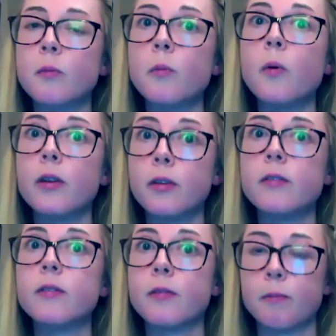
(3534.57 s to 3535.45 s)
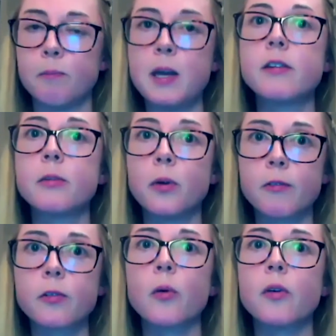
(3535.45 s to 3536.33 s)
One major one,
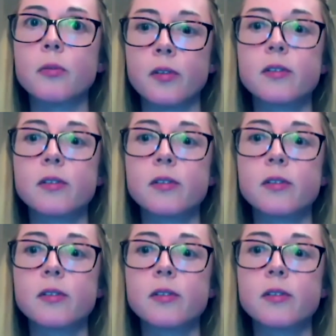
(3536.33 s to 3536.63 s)
of course,